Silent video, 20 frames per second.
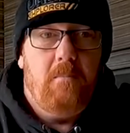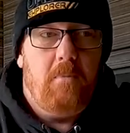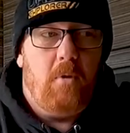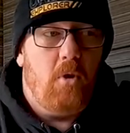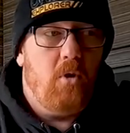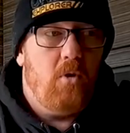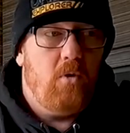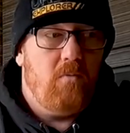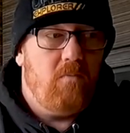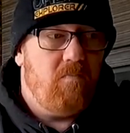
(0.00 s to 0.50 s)

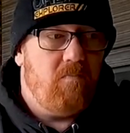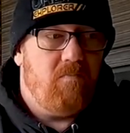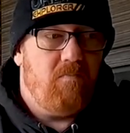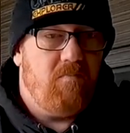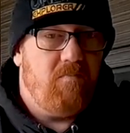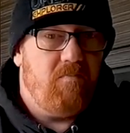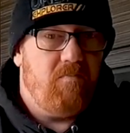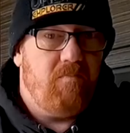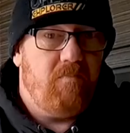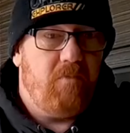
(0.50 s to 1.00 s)
but
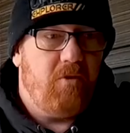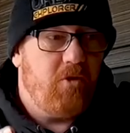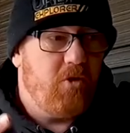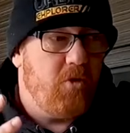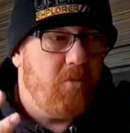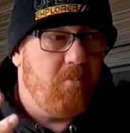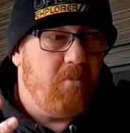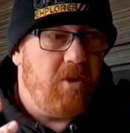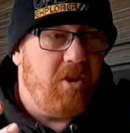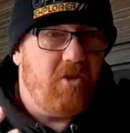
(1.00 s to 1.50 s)
for
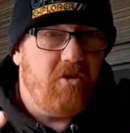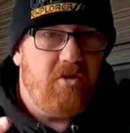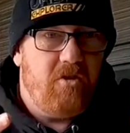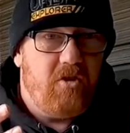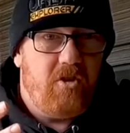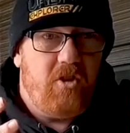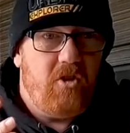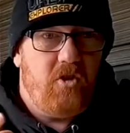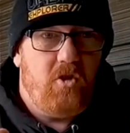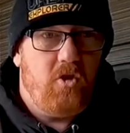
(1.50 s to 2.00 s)
some reason,
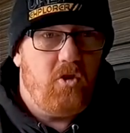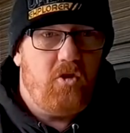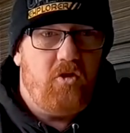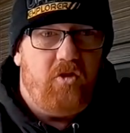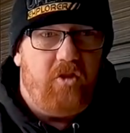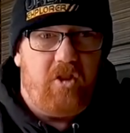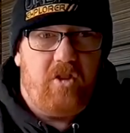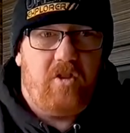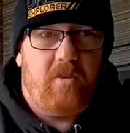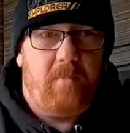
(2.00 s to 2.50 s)
she's
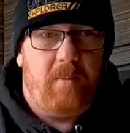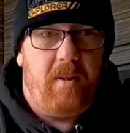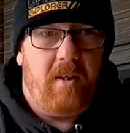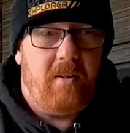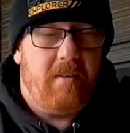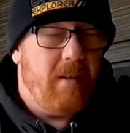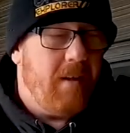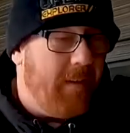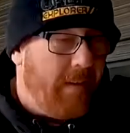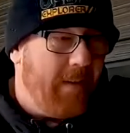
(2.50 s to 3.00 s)
just
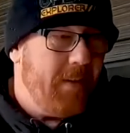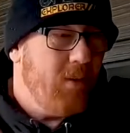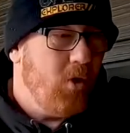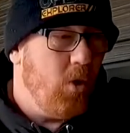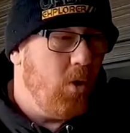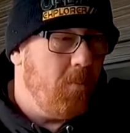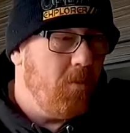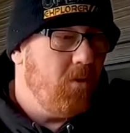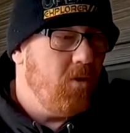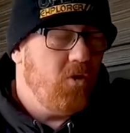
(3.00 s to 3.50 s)
disappeared. Like
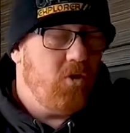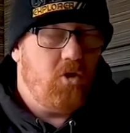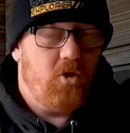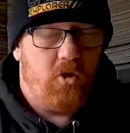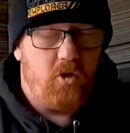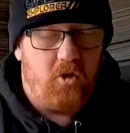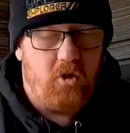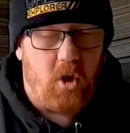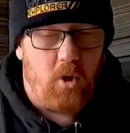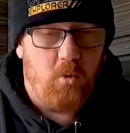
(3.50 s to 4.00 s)
normal, she
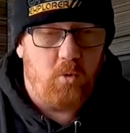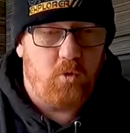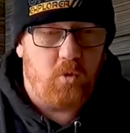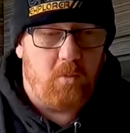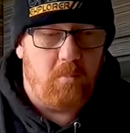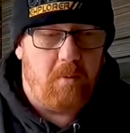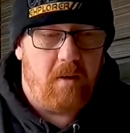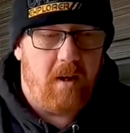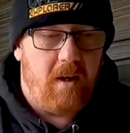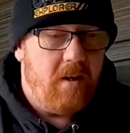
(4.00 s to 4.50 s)
just goes
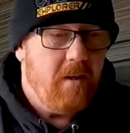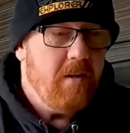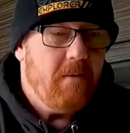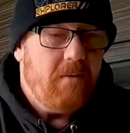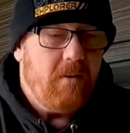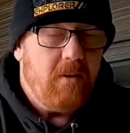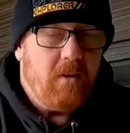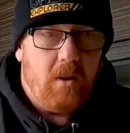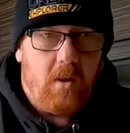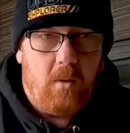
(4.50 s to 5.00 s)
somewhere,
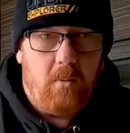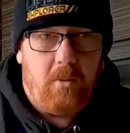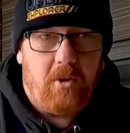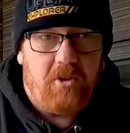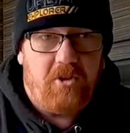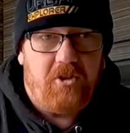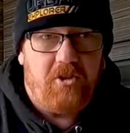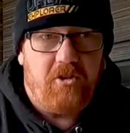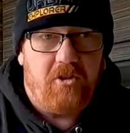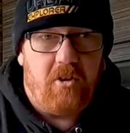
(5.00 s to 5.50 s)
you don't know
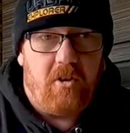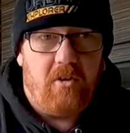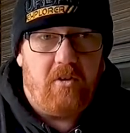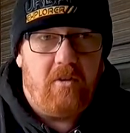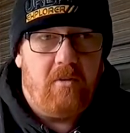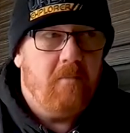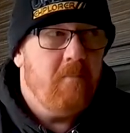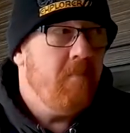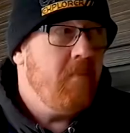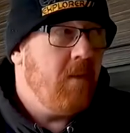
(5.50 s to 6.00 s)
where she's
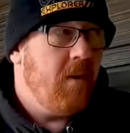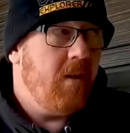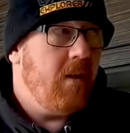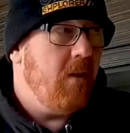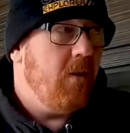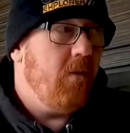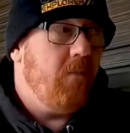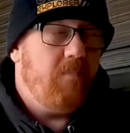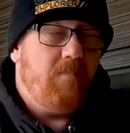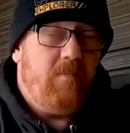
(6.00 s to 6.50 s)
gone, and
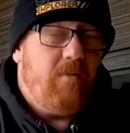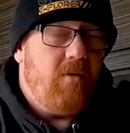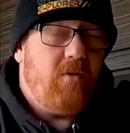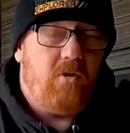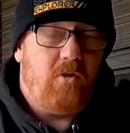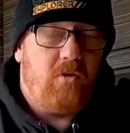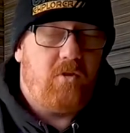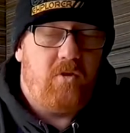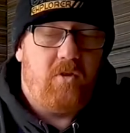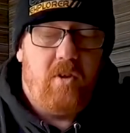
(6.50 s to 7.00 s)
then
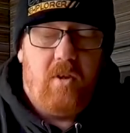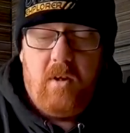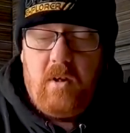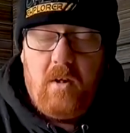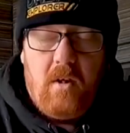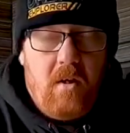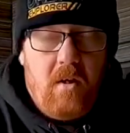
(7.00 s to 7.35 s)
it's just...